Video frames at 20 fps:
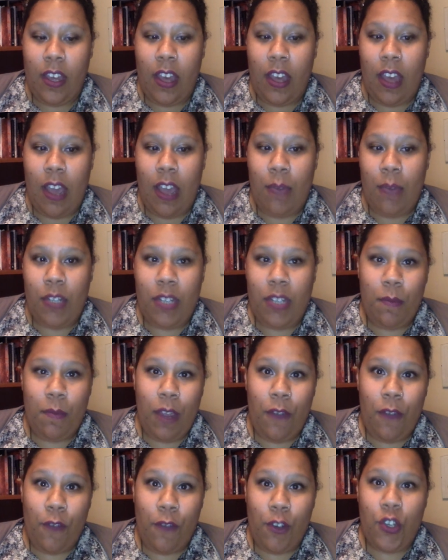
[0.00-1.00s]
I was in
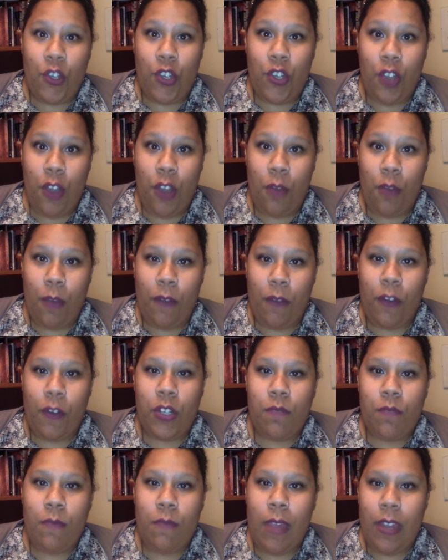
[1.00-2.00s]
my first show, my
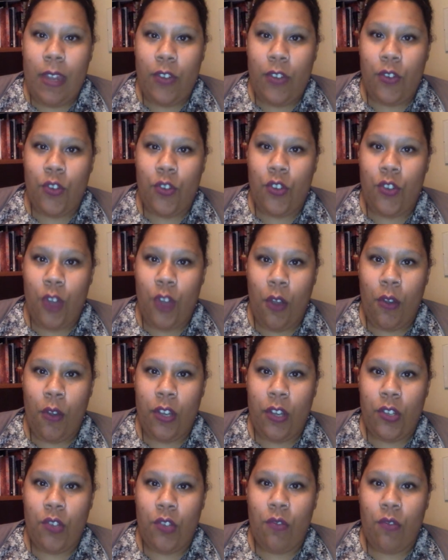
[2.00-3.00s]
first major show
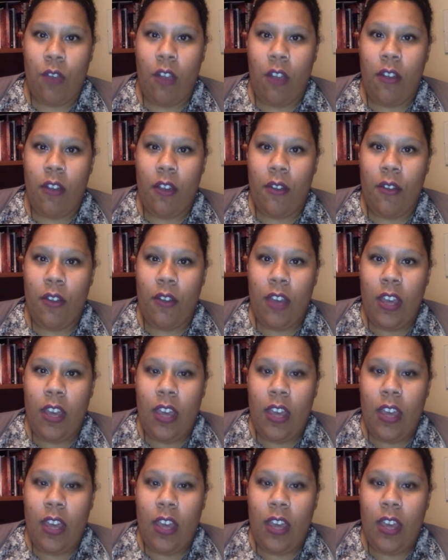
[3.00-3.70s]
in Toronto.